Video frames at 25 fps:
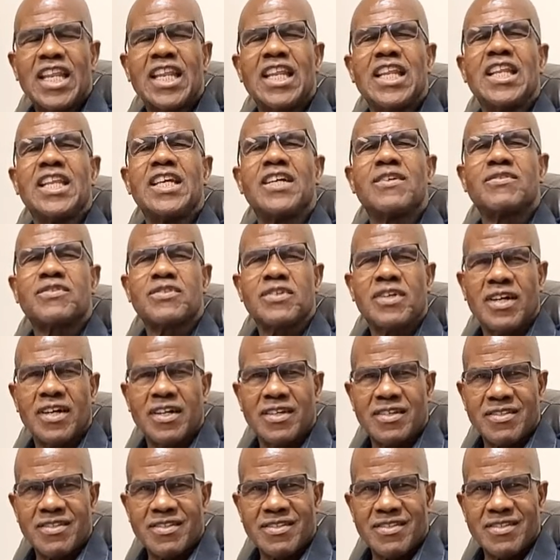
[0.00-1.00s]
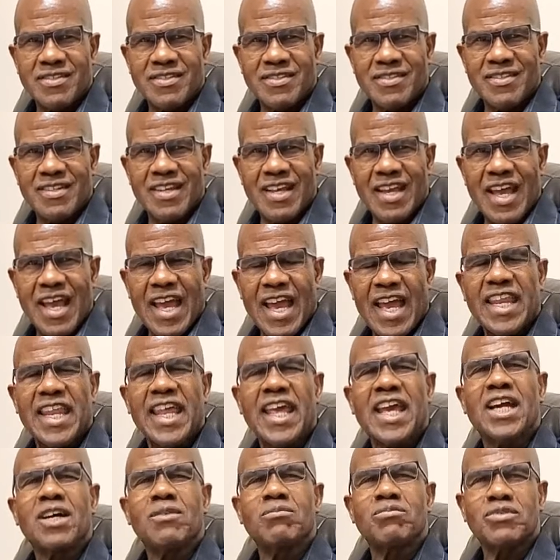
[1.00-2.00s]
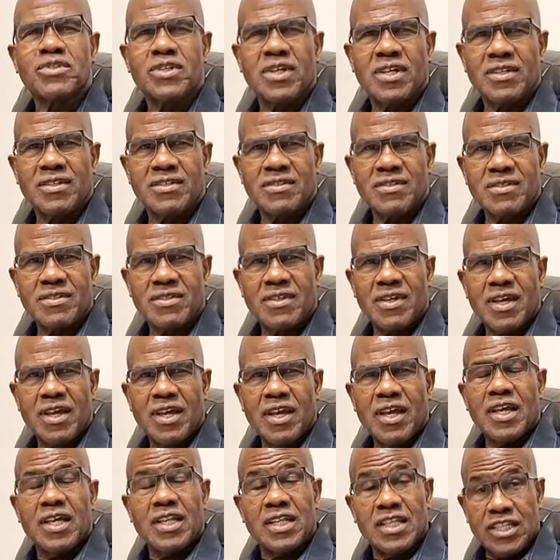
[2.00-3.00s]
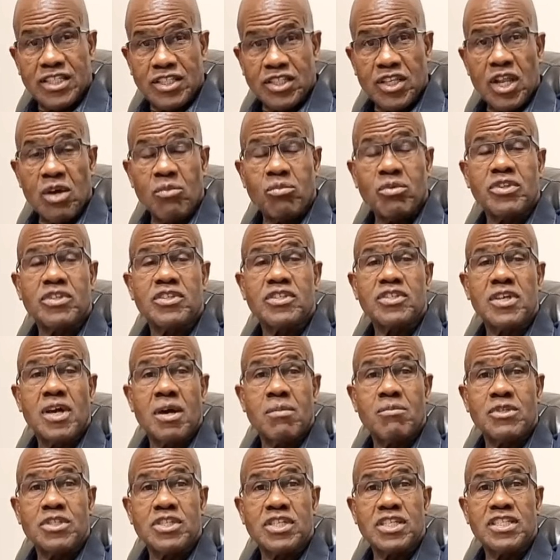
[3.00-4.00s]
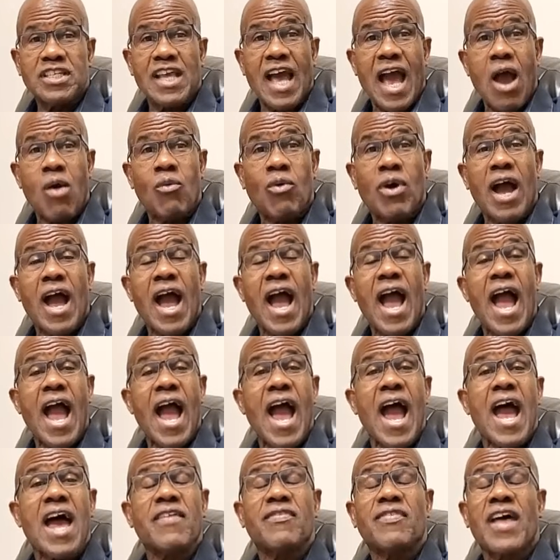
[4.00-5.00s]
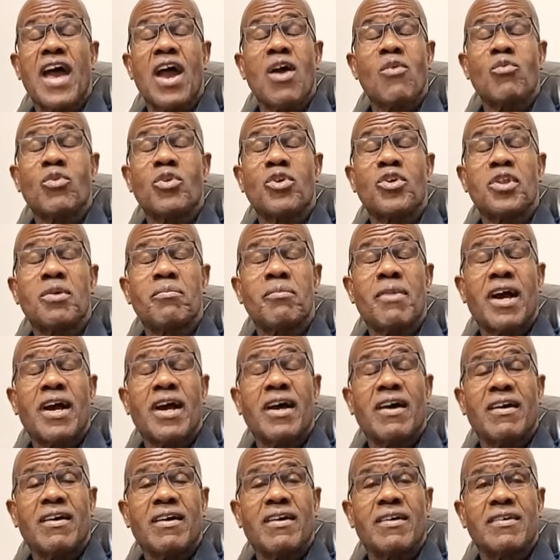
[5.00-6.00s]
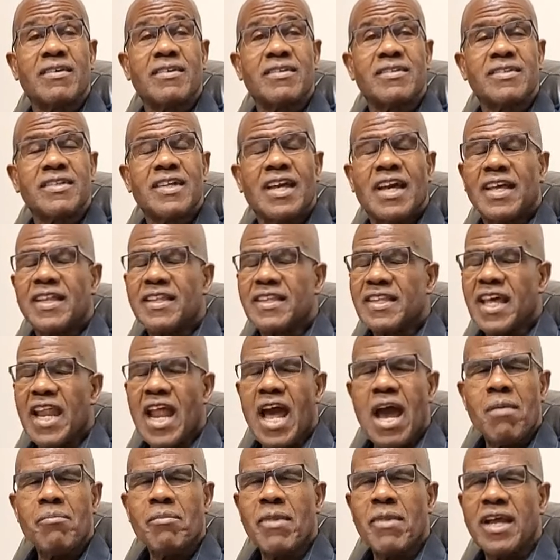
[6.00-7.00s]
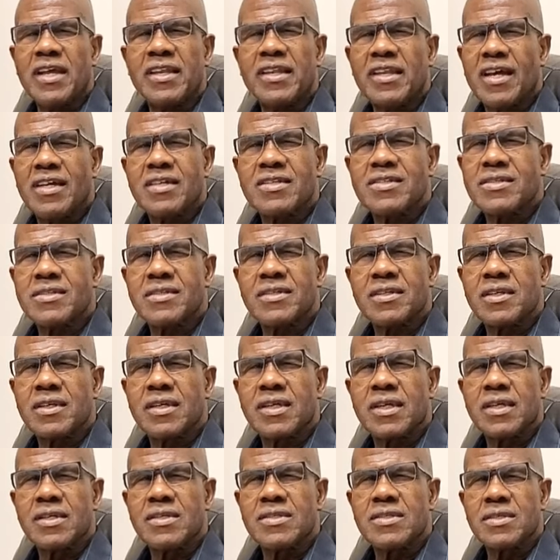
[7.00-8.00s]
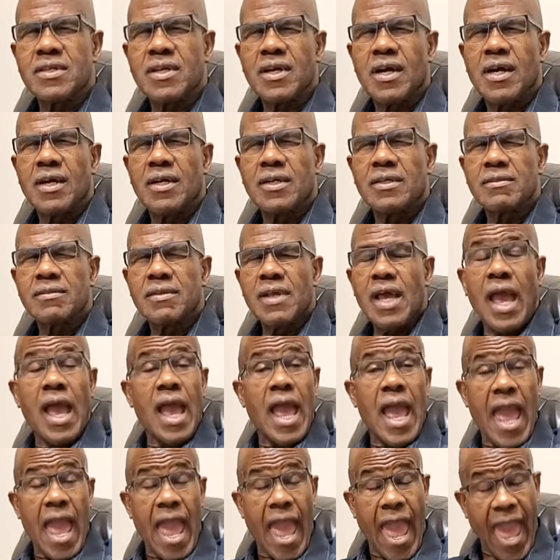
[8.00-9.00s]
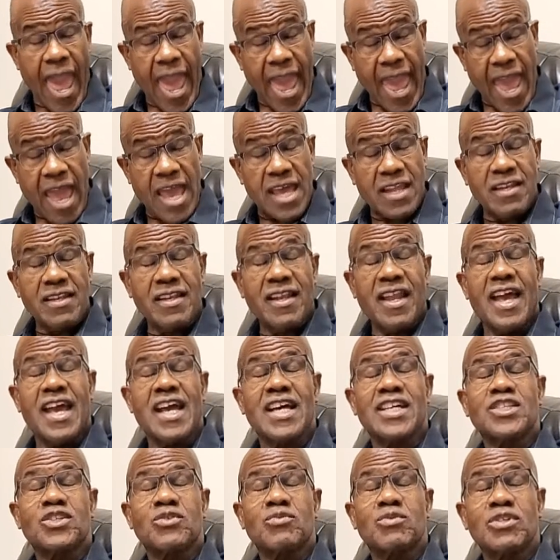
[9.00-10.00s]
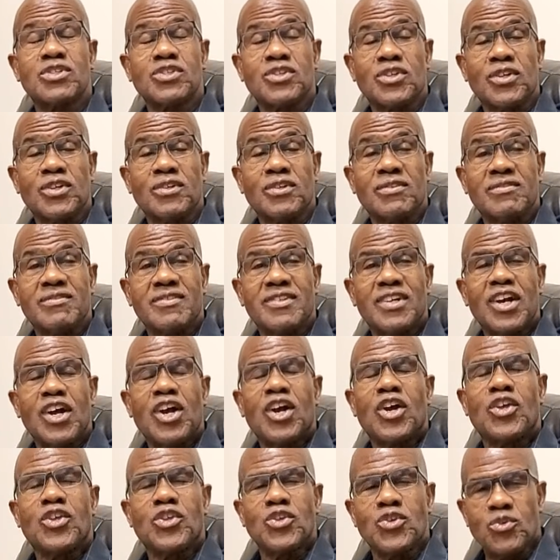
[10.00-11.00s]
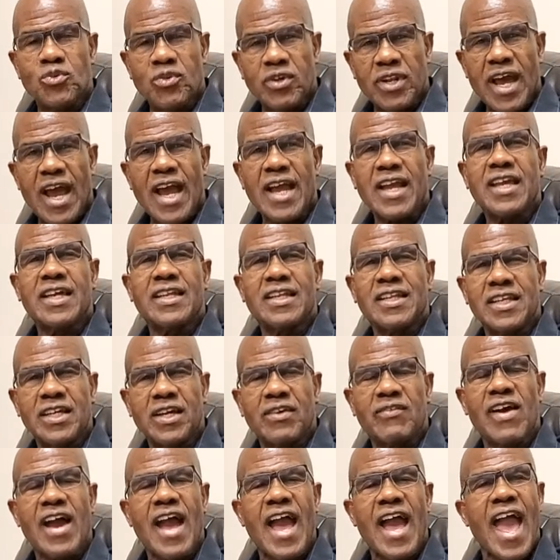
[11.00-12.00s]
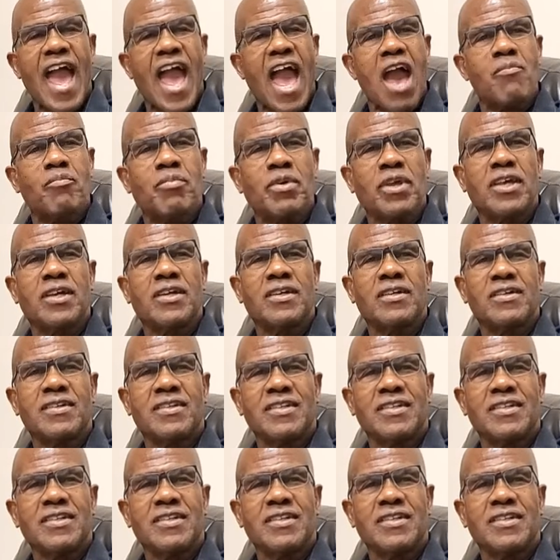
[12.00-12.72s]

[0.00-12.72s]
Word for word: lifts us and helps us. Listen to what the psalmist says I will hide that word in my heart that I might not sin against God. And as a result, you and I can live a happier,